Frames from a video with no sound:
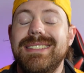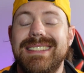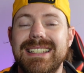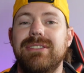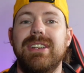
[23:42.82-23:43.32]

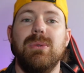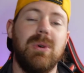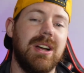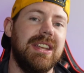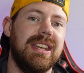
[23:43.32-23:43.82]

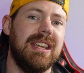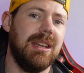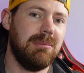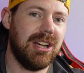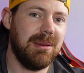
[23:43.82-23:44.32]
ZV1,
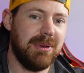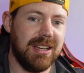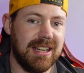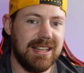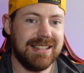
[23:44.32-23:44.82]
in my
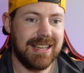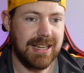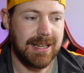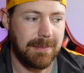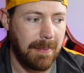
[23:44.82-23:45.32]
opinion, is
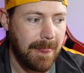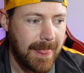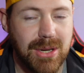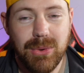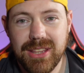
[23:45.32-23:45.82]
king.
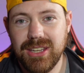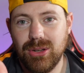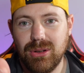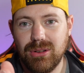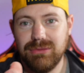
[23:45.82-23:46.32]
Whether
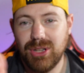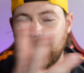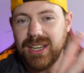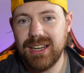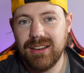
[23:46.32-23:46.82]
you're
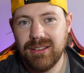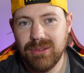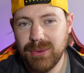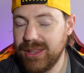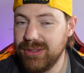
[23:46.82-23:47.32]
vlogging,
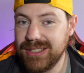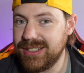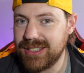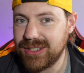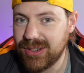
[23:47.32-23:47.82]
whether it's
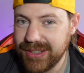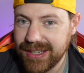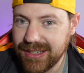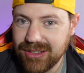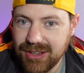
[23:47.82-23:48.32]
just
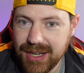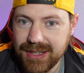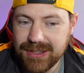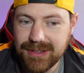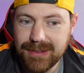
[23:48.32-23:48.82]
content
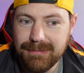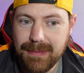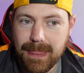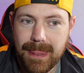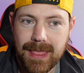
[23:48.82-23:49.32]
creation,
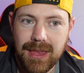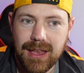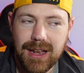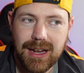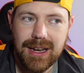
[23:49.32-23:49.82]

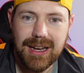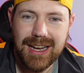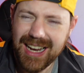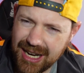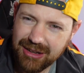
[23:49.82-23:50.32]

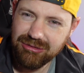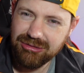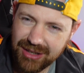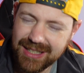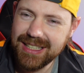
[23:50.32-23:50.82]
I
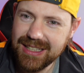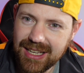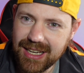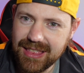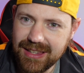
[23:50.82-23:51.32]
really
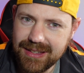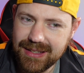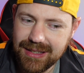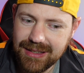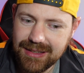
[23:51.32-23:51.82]
like
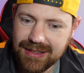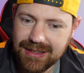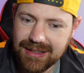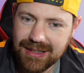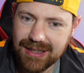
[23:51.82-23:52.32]
this,
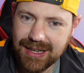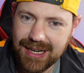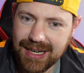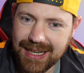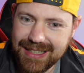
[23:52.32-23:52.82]

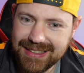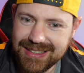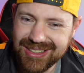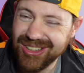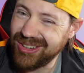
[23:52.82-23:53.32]
and
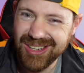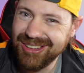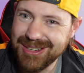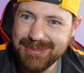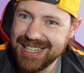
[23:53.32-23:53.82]
it's not a
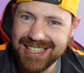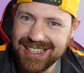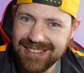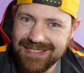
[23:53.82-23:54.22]
lot of money.